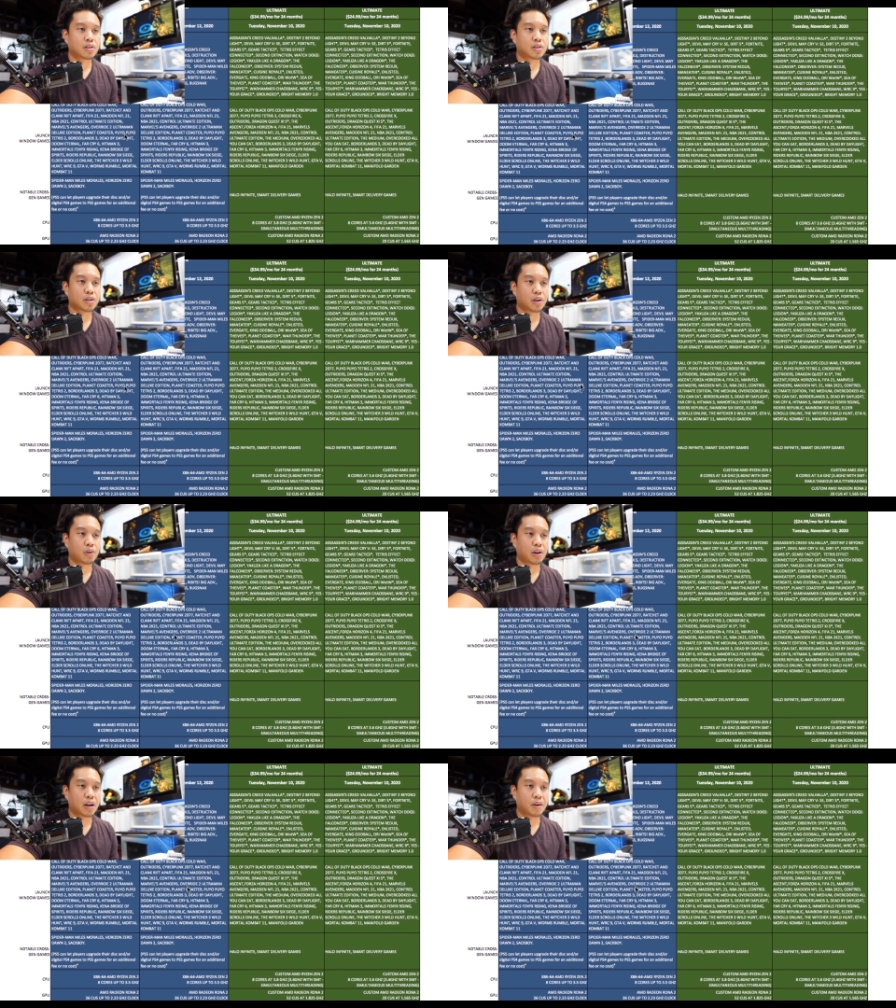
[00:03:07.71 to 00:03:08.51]

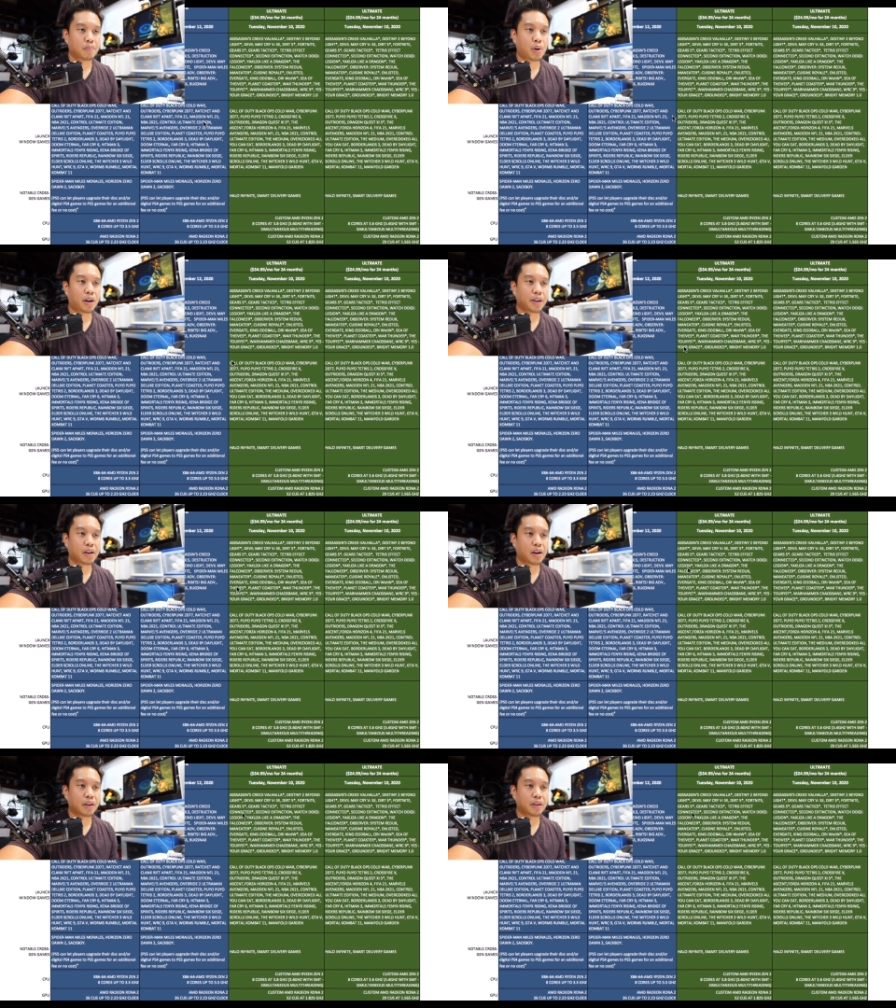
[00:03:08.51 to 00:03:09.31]
So
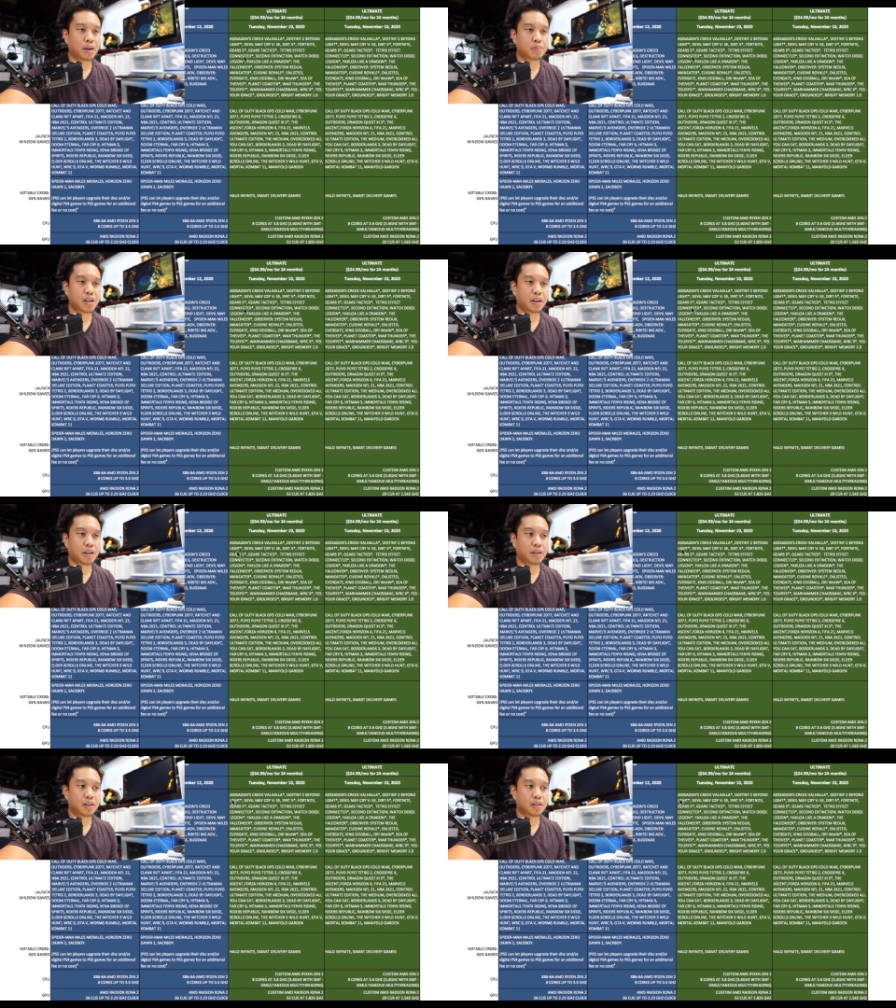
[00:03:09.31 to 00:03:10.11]
Polygon
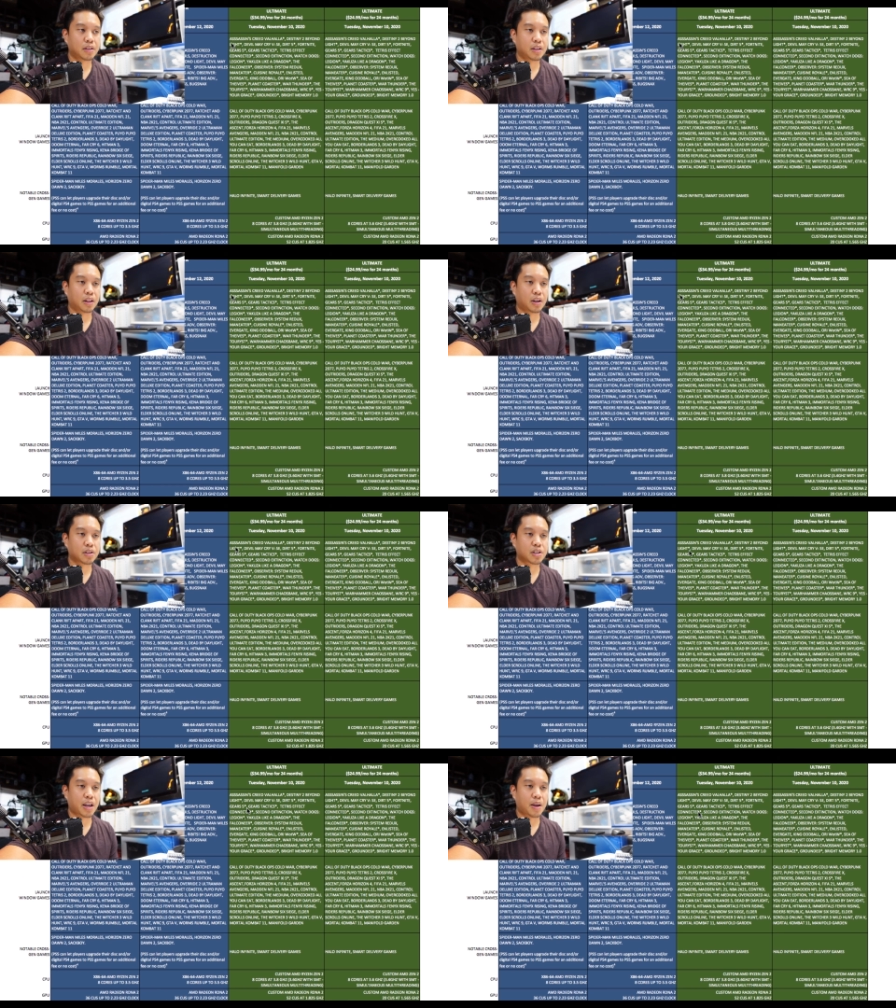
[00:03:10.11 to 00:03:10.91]
updated the
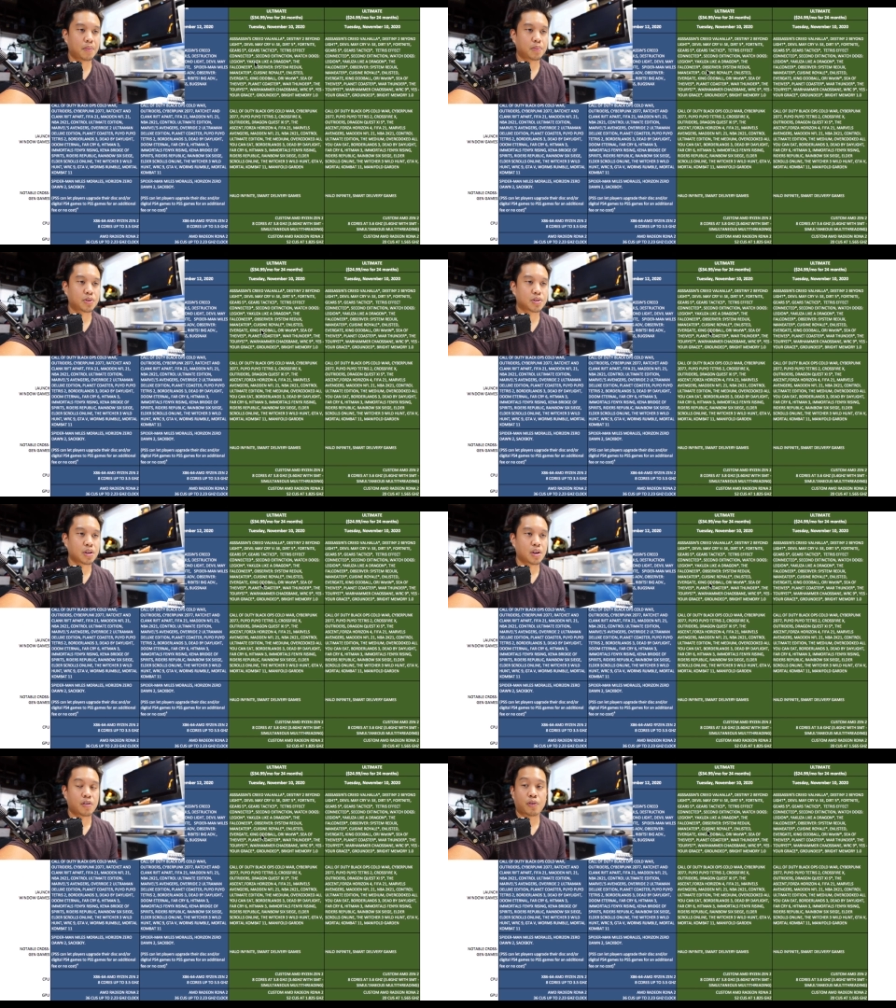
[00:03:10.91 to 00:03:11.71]
launch games
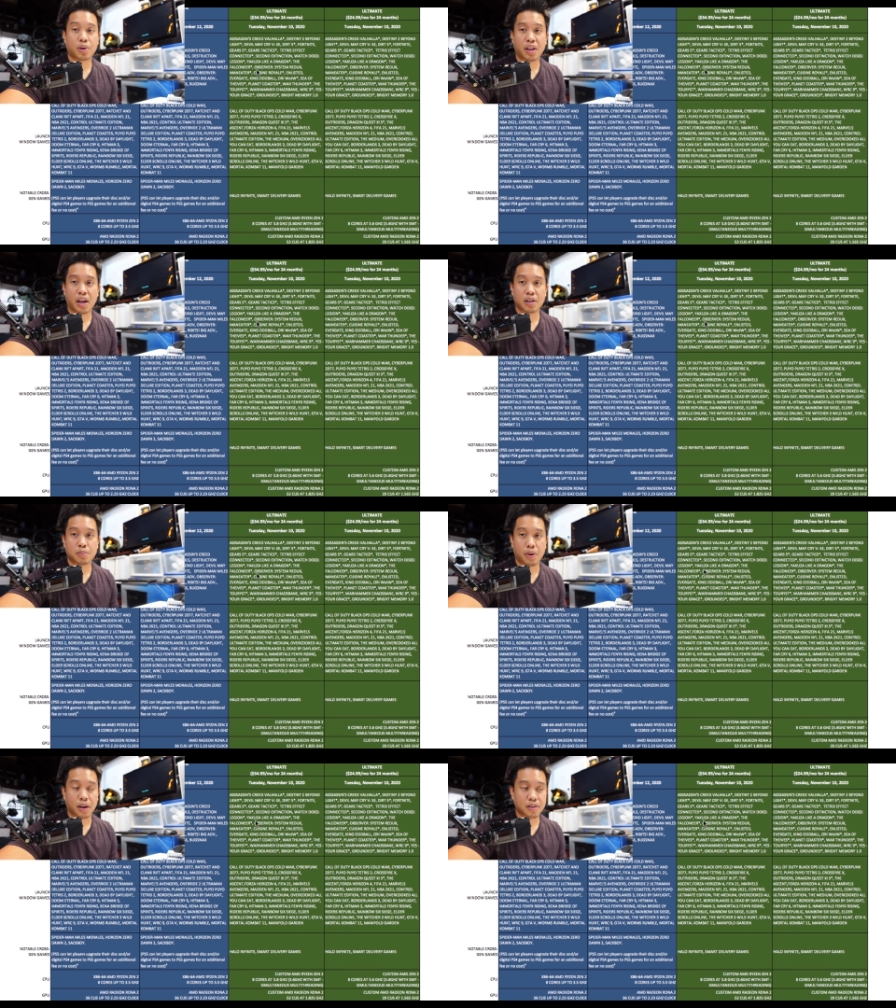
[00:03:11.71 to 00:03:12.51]
for the
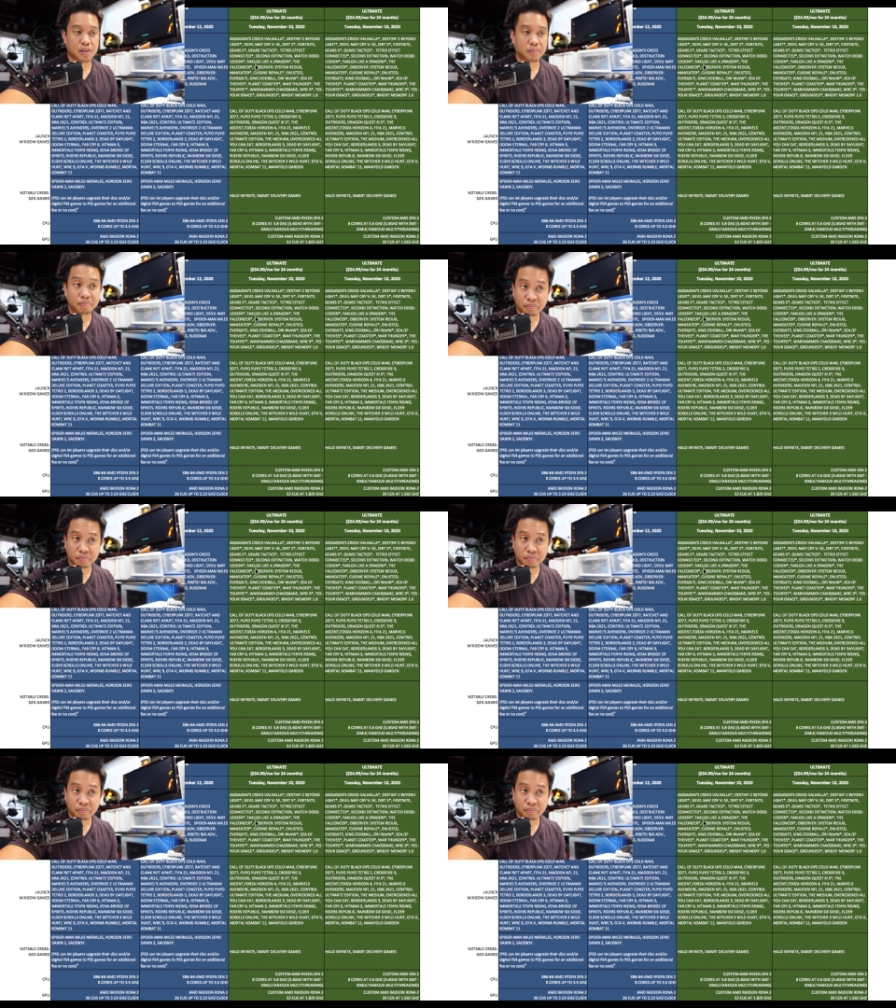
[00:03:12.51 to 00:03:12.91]
Xbox